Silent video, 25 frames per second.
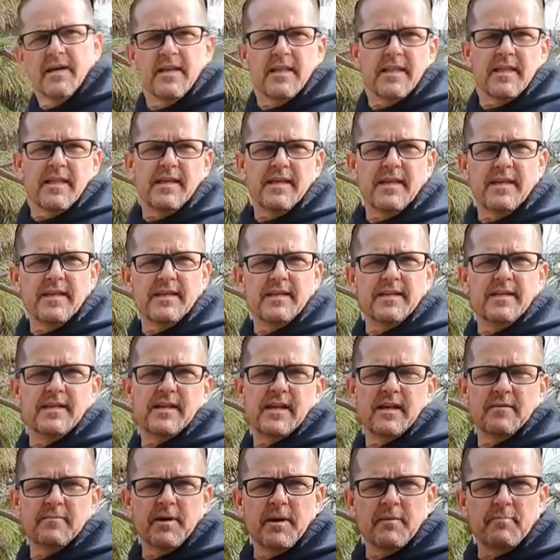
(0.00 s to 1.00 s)
they needed to
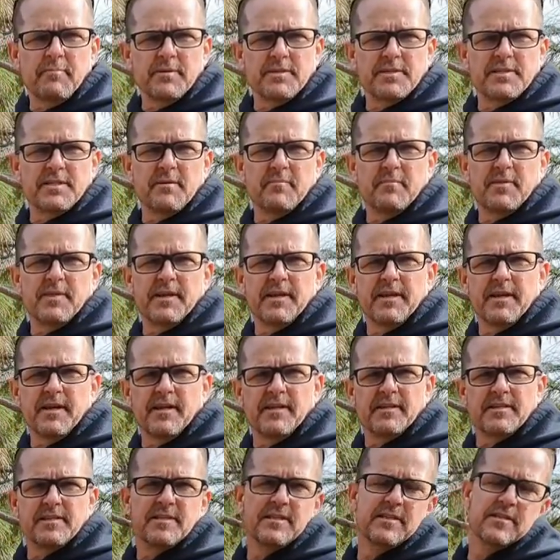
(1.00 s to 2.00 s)
come up with something
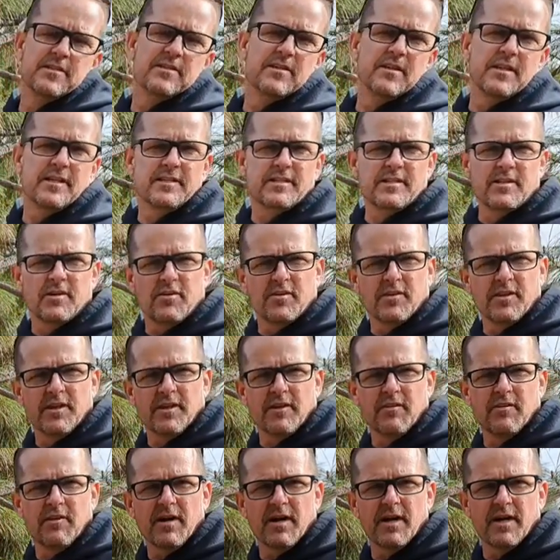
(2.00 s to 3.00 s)
else. So let's go in the
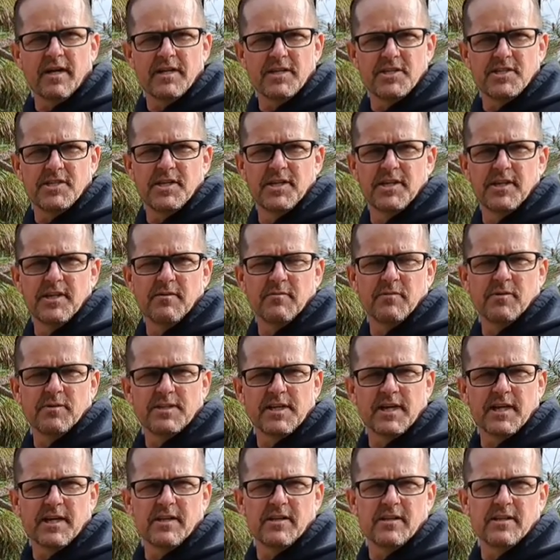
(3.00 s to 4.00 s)
garage and we'll
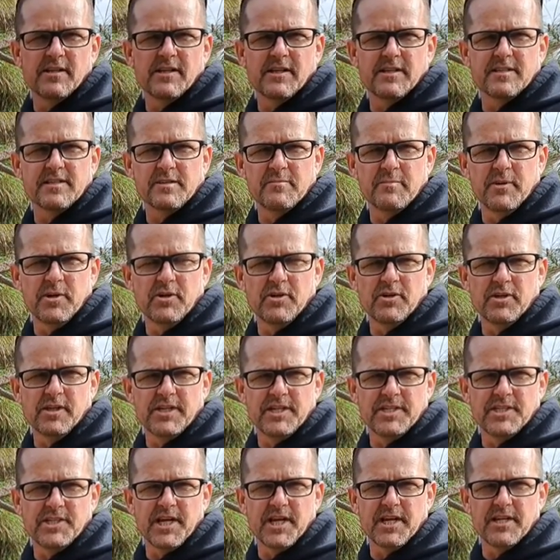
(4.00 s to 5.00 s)
take a look at some early
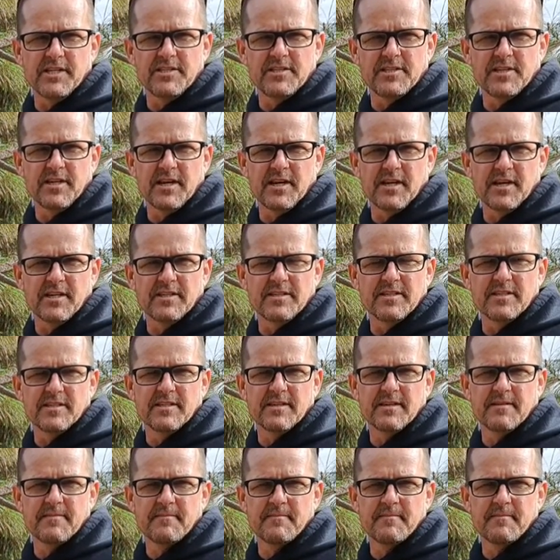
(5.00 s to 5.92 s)
chainsaws.